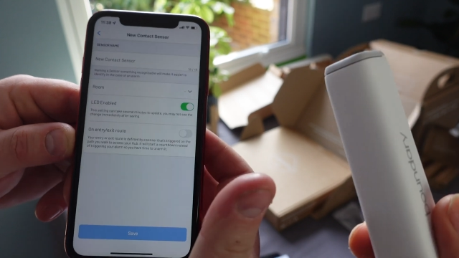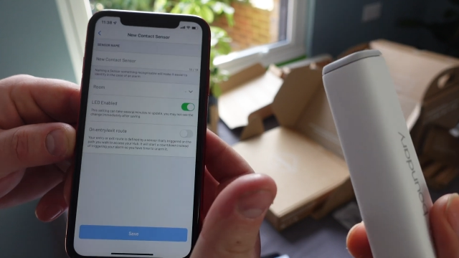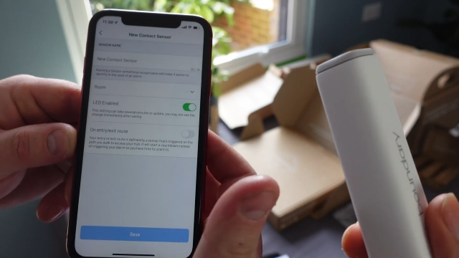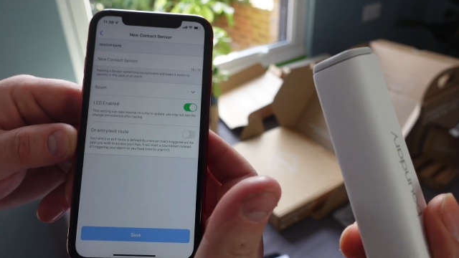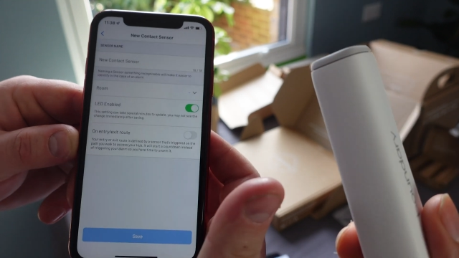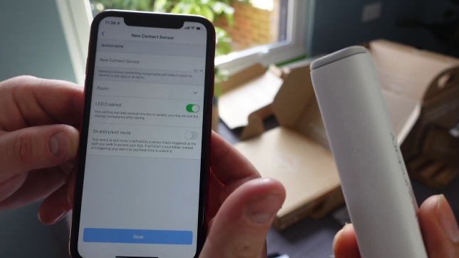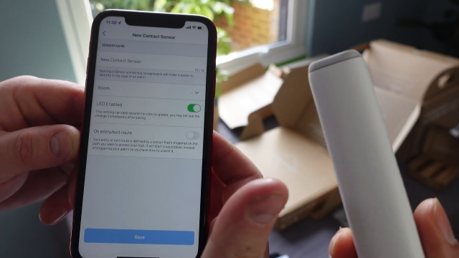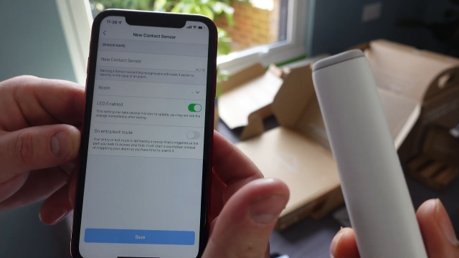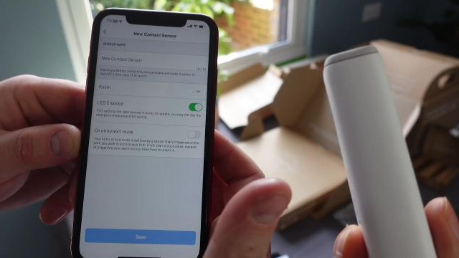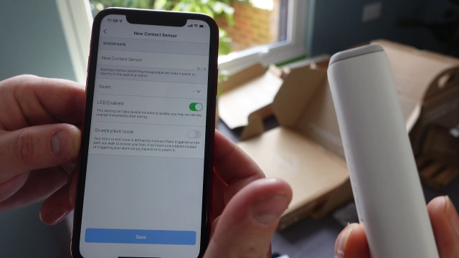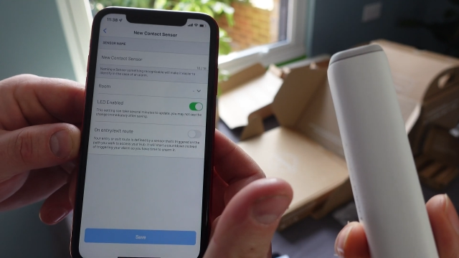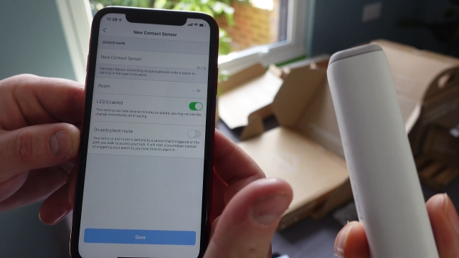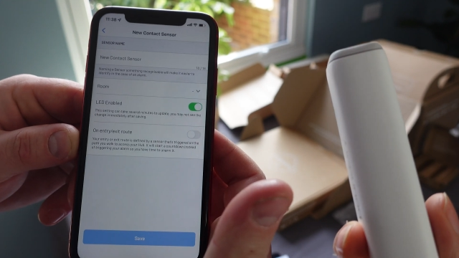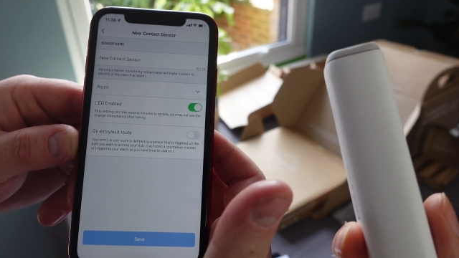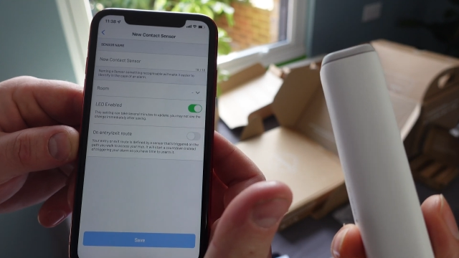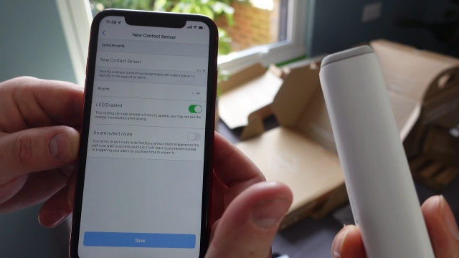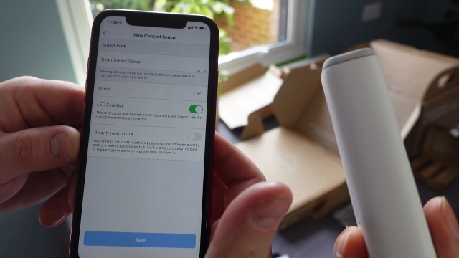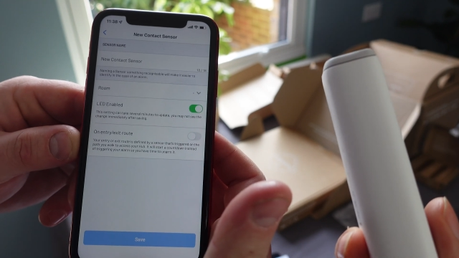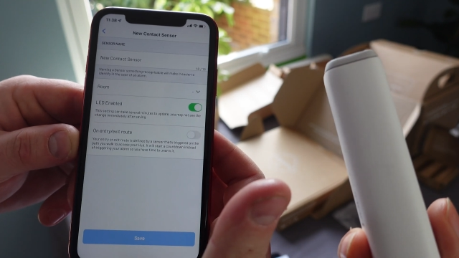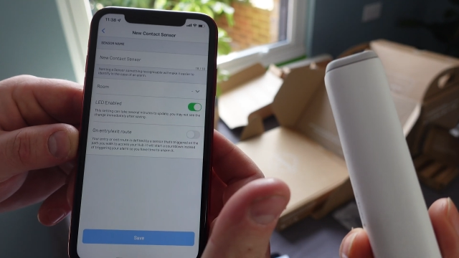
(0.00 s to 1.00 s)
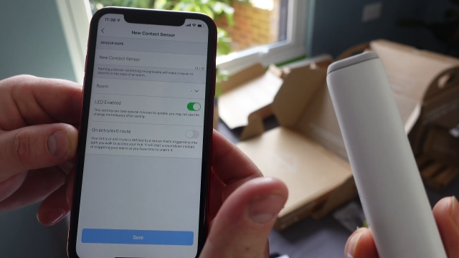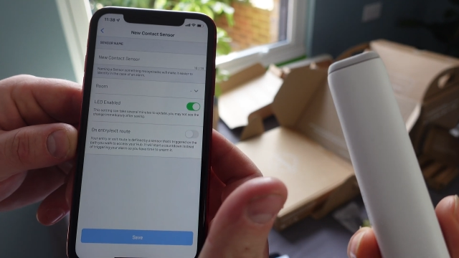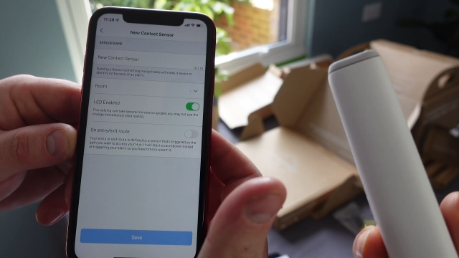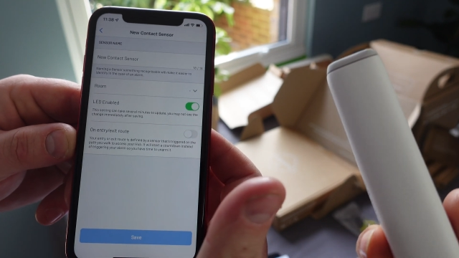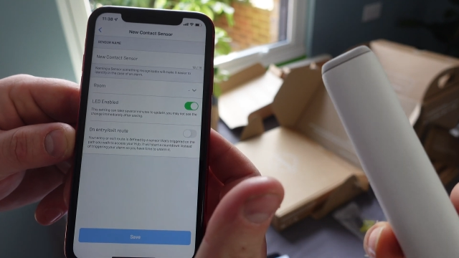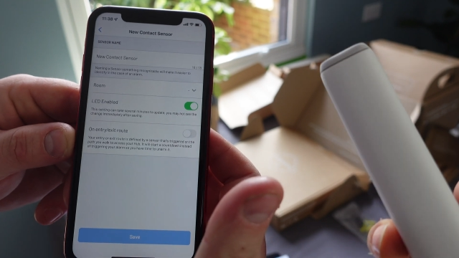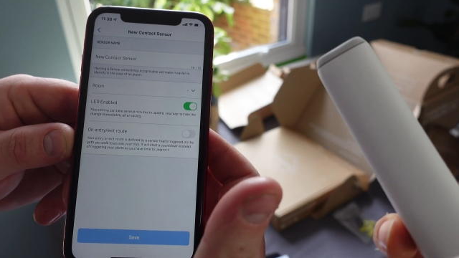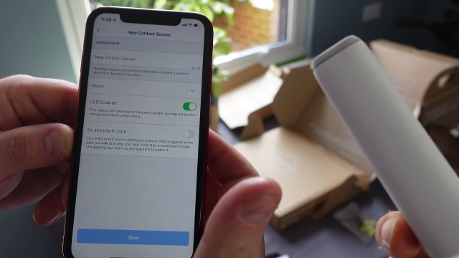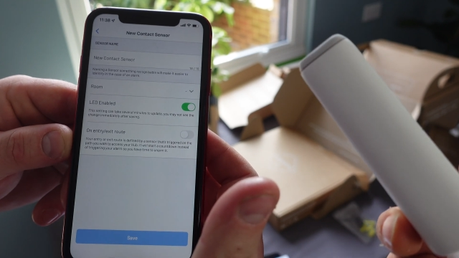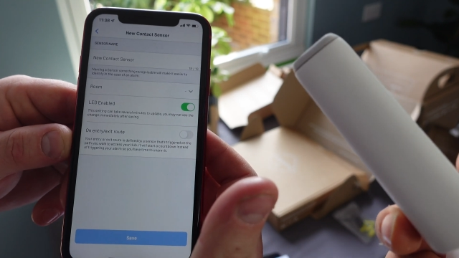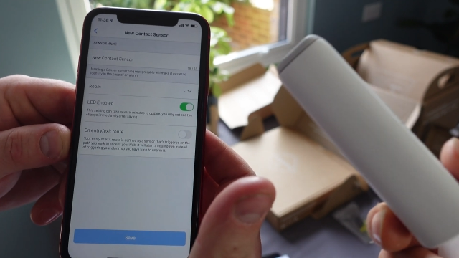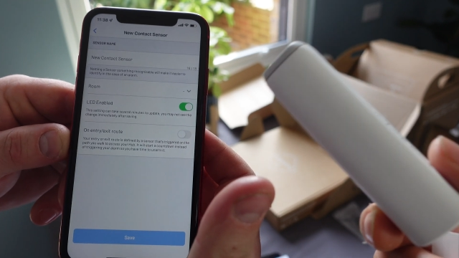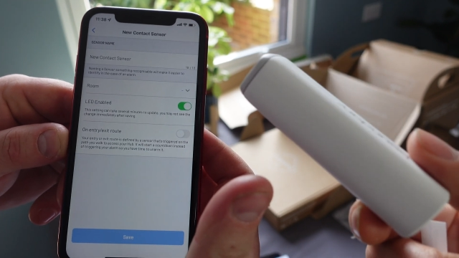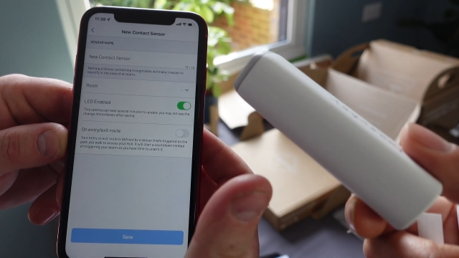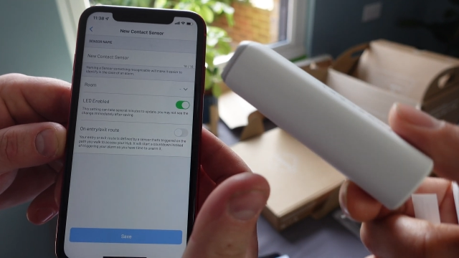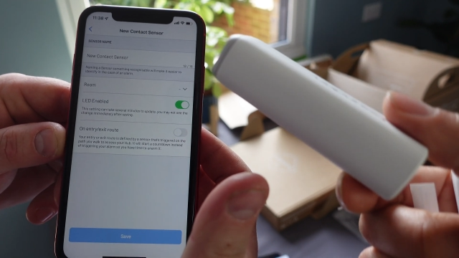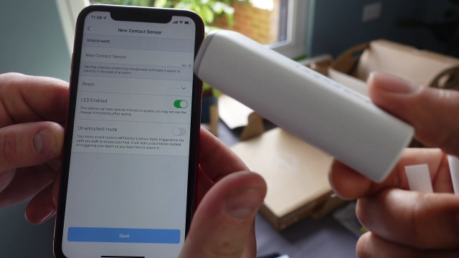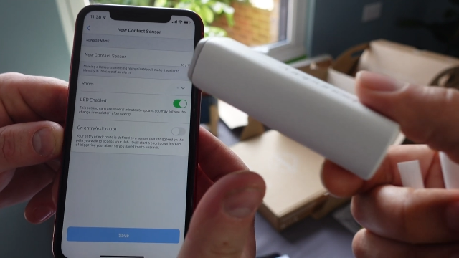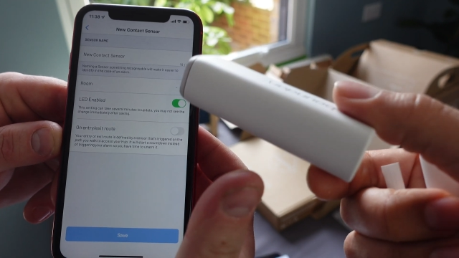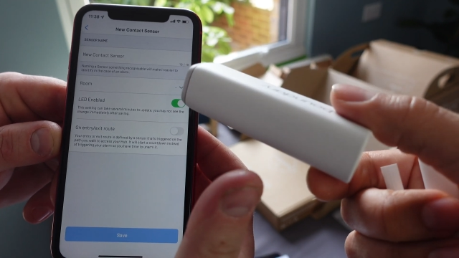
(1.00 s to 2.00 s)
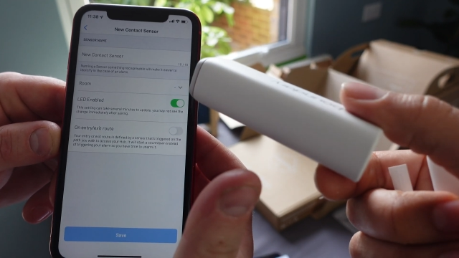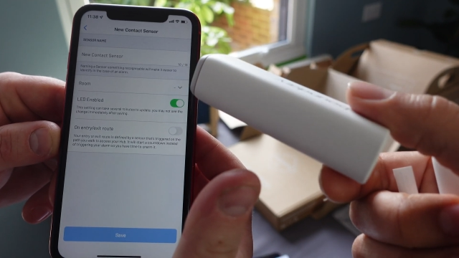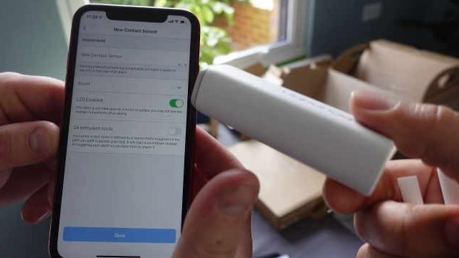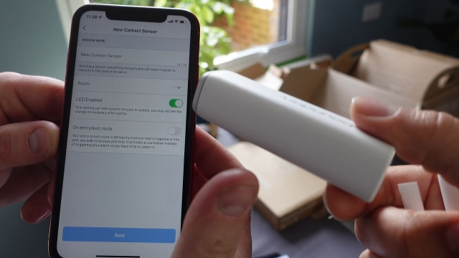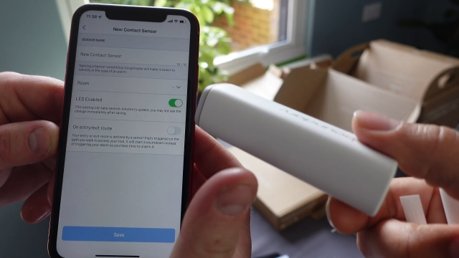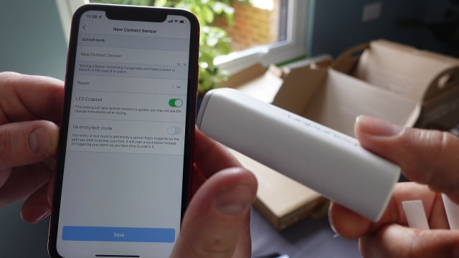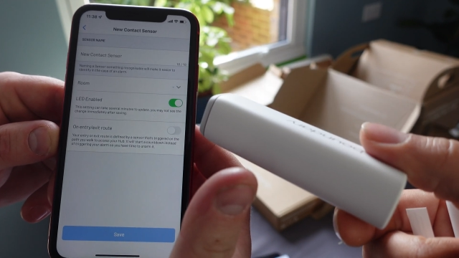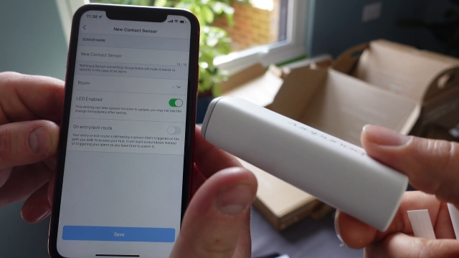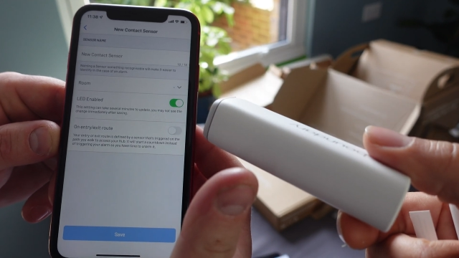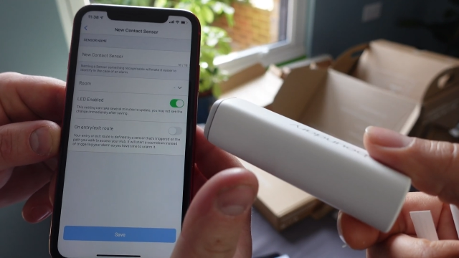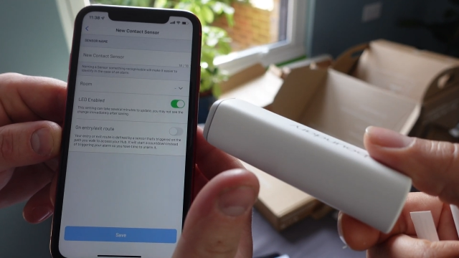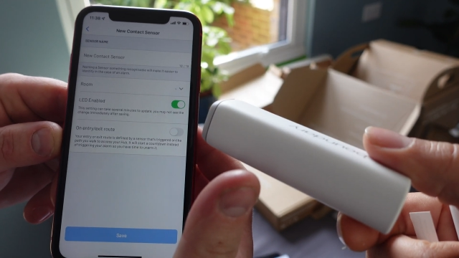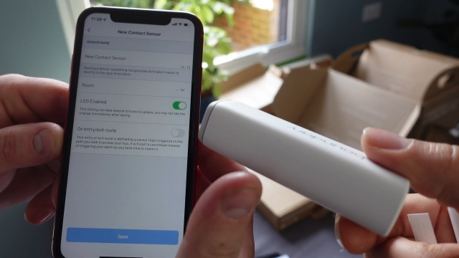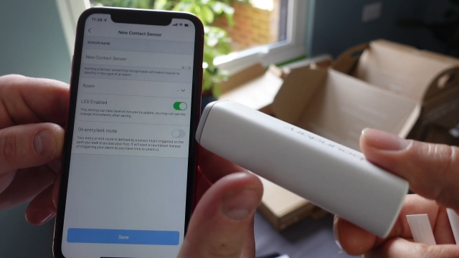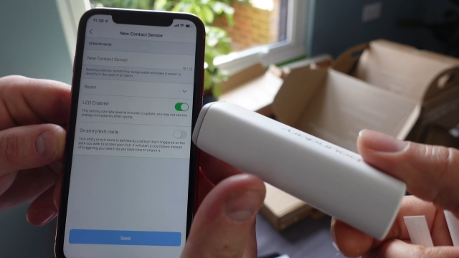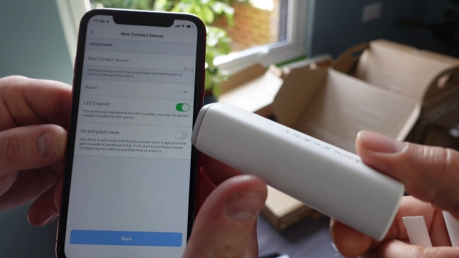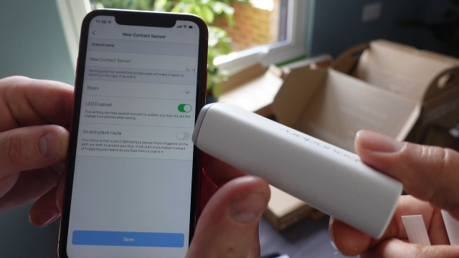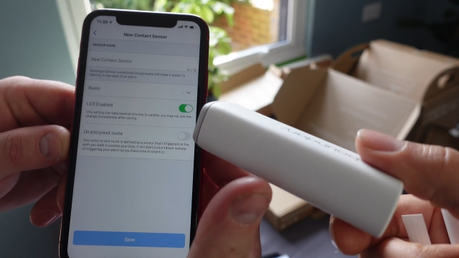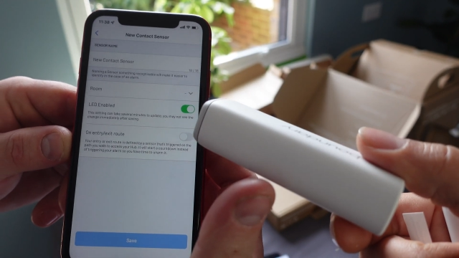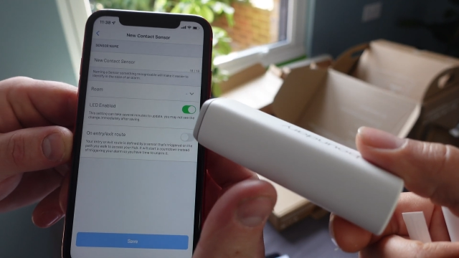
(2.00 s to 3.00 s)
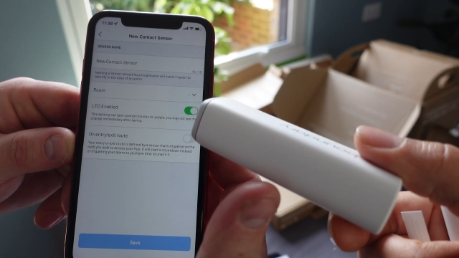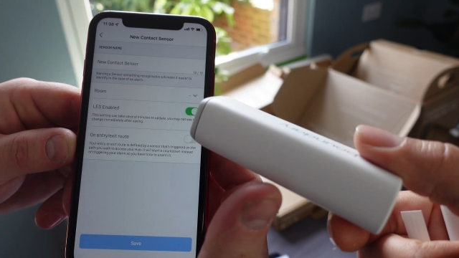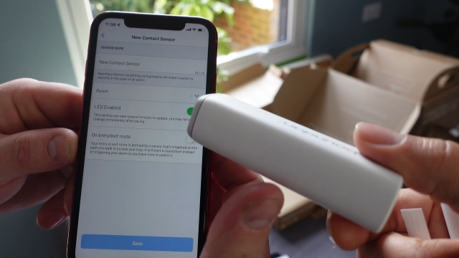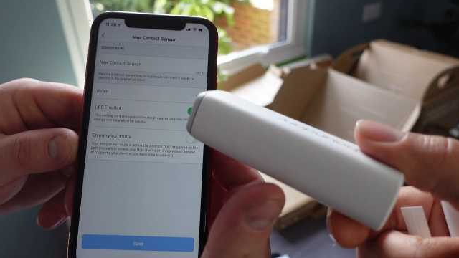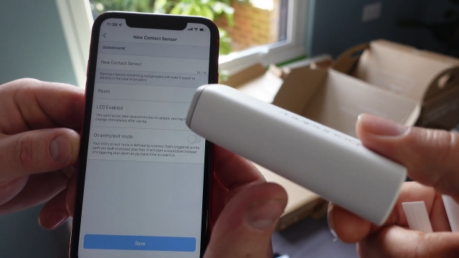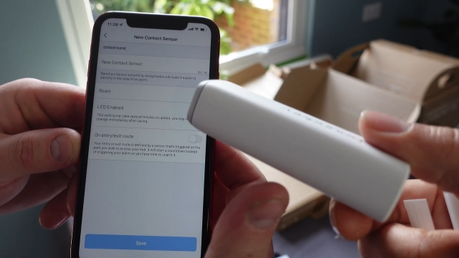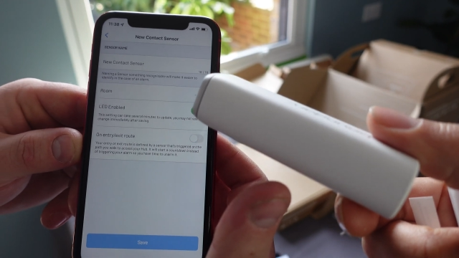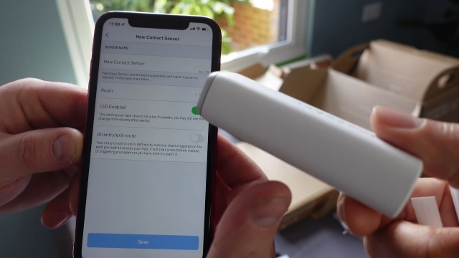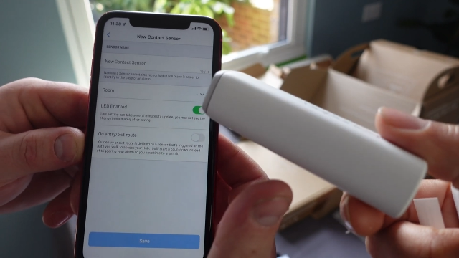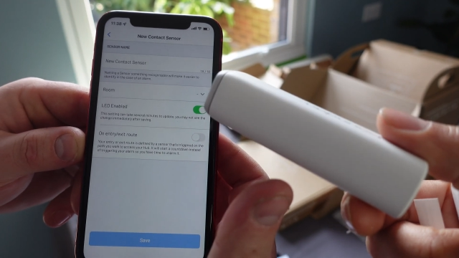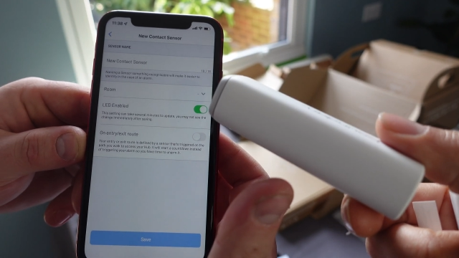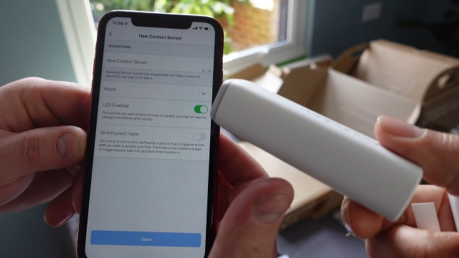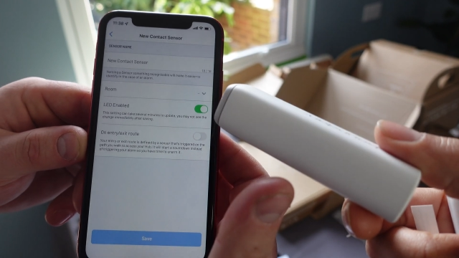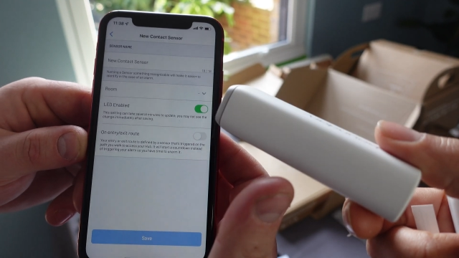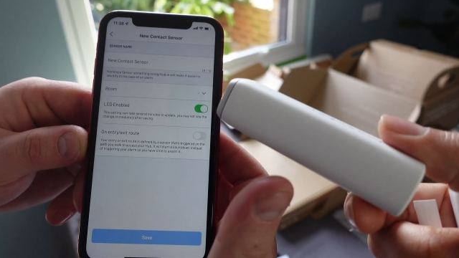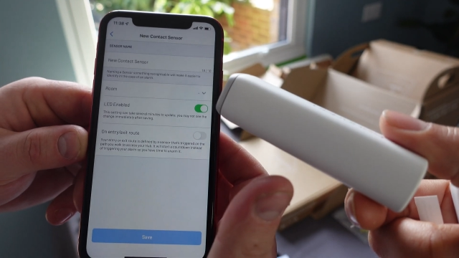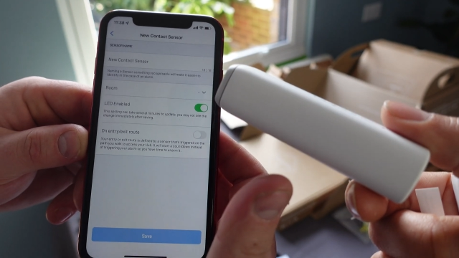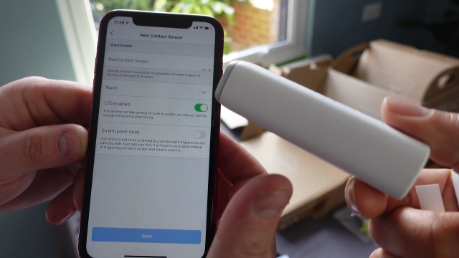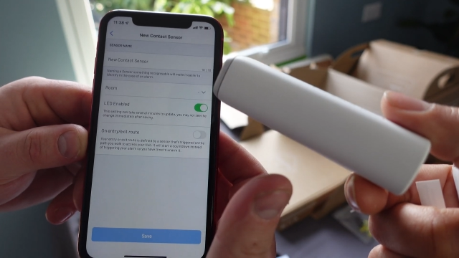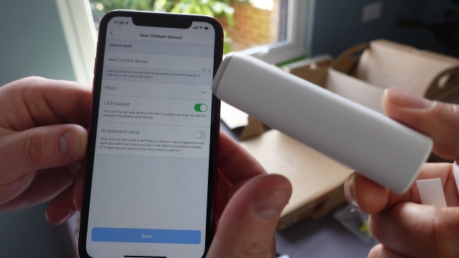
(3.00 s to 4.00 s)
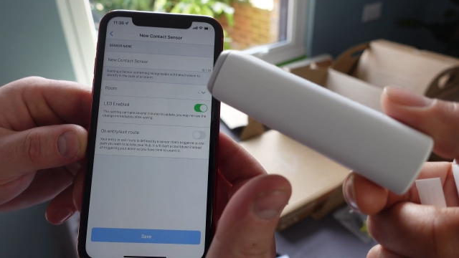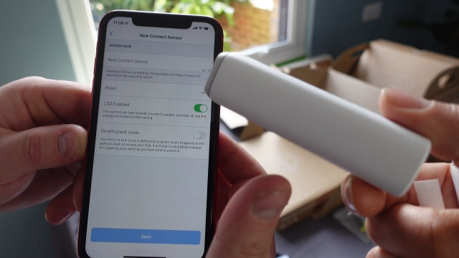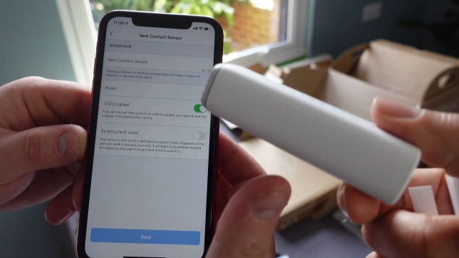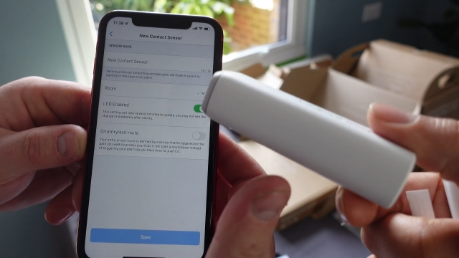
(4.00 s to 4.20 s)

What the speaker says: (no speaker visible)